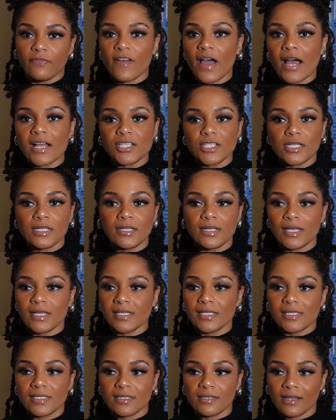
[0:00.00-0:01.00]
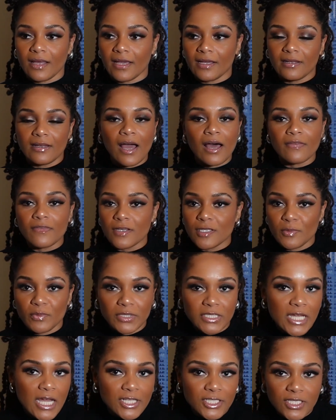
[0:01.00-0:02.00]
Fashion is like not this
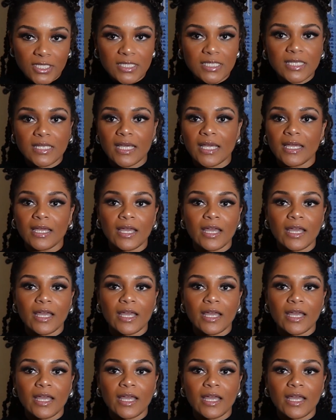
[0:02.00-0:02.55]
pretentious thing.